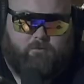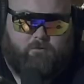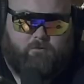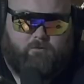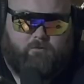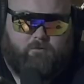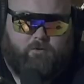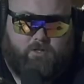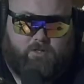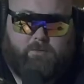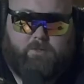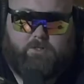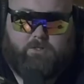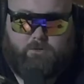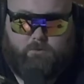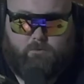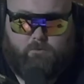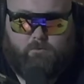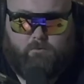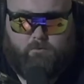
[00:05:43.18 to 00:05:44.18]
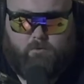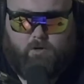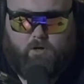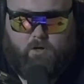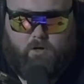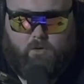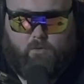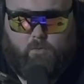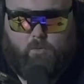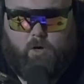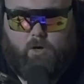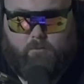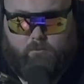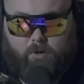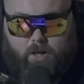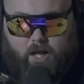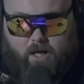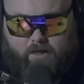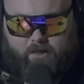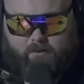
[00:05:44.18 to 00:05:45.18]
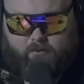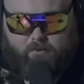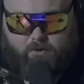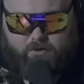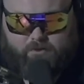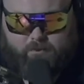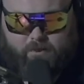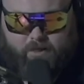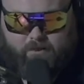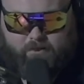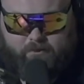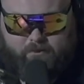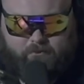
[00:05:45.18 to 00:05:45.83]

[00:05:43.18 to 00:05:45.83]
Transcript: especially a run-blocking perspective.